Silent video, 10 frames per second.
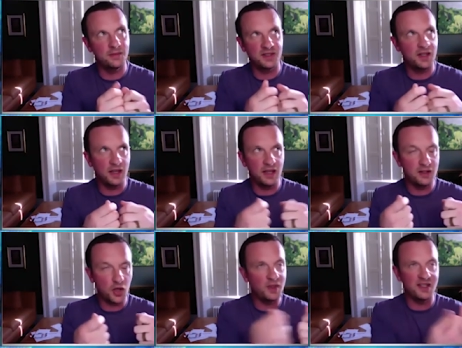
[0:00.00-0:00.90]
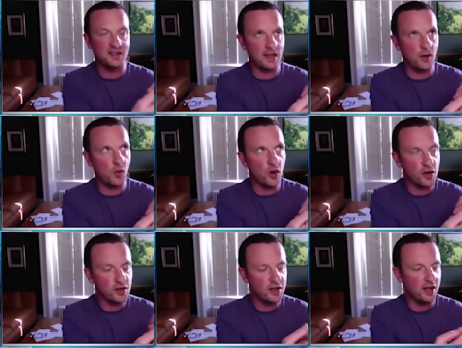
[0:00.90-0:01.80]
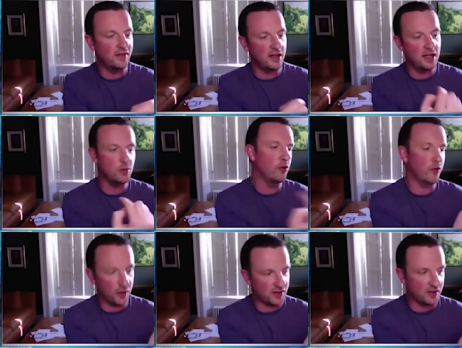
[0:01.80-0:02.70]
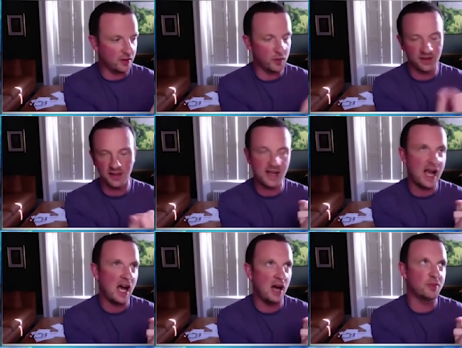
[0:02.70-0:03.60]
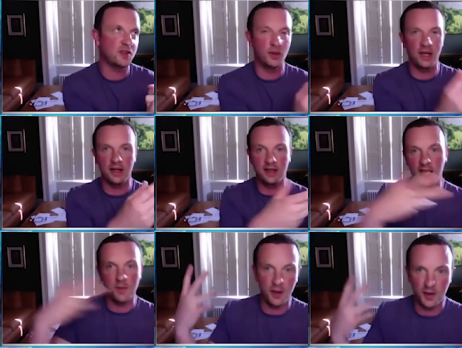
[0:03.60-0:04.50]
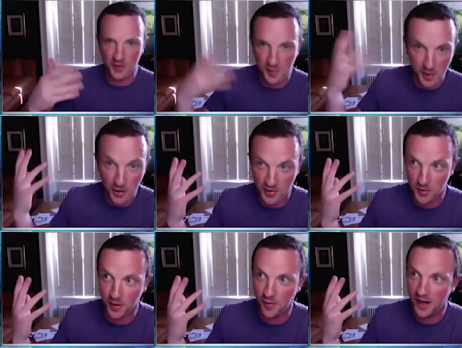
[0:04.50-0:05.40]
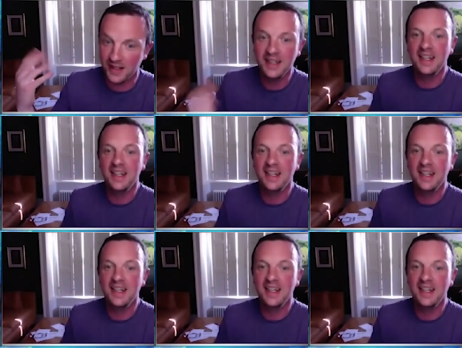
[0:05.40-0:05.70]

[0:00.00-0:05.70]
He told me to say a word, and then he reversed it with this app so that it came out as some cuss word, right?